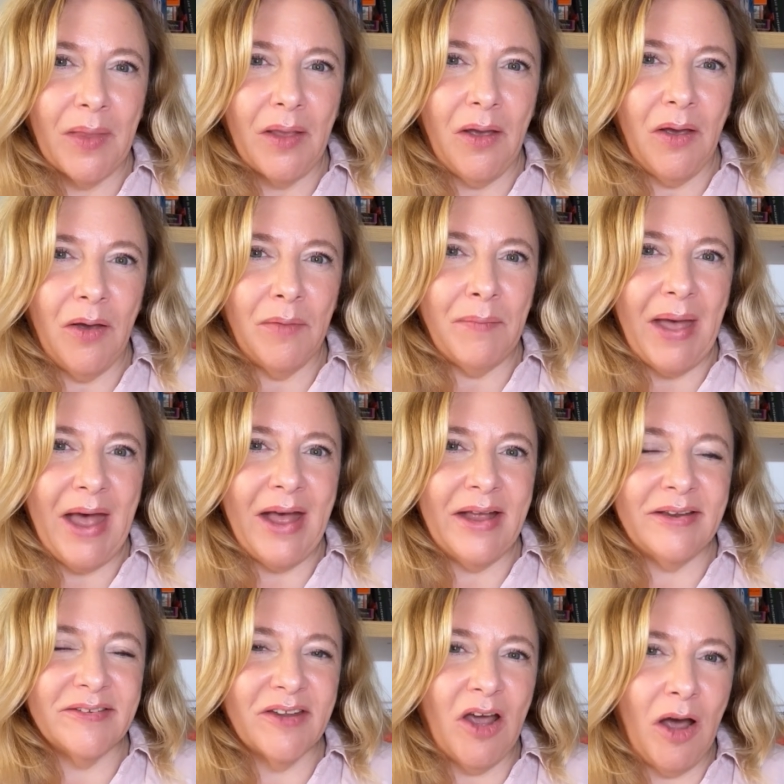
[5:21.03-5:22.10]

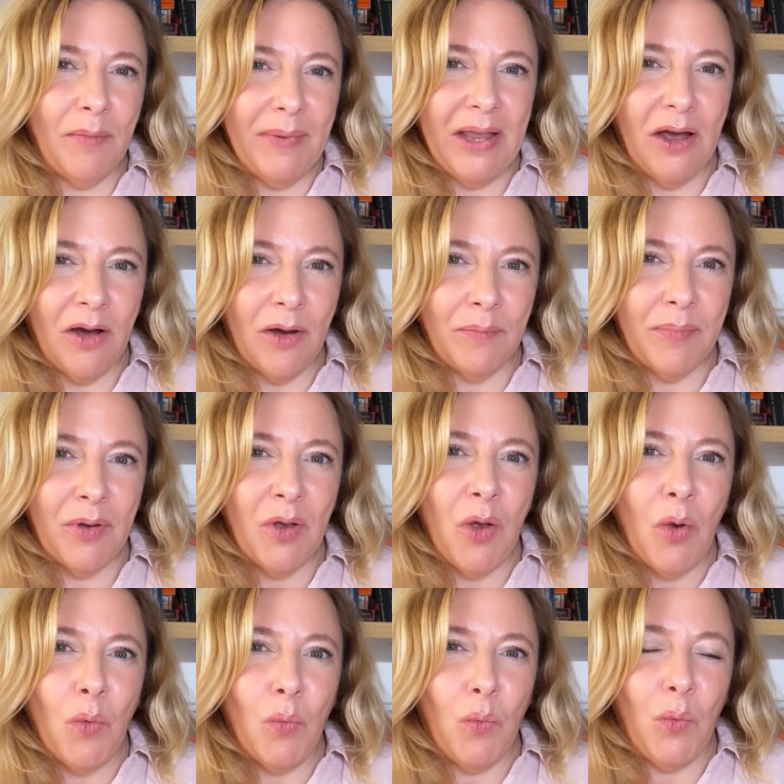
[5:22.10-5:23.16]
and coming up
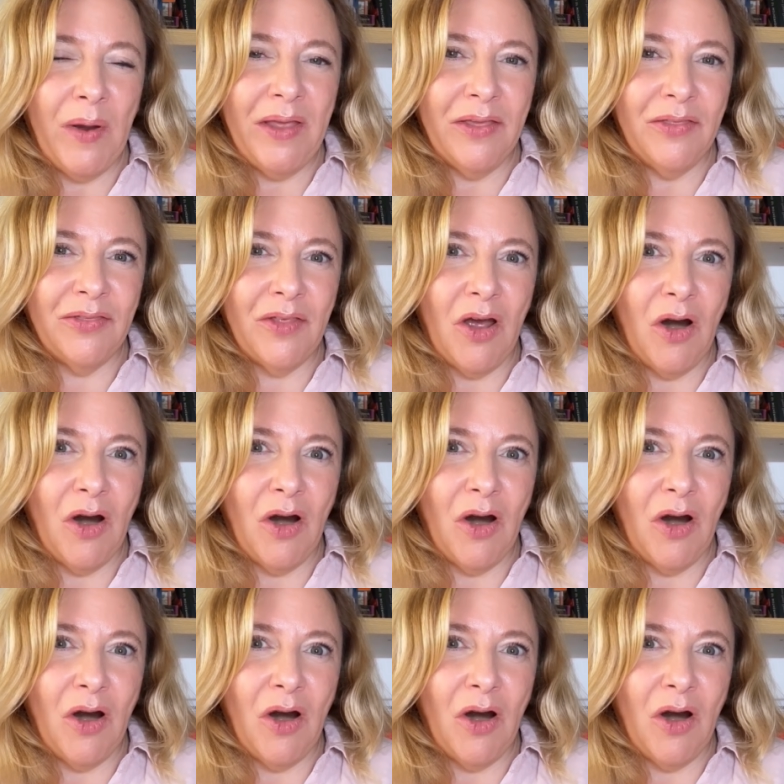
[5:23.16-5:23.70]
with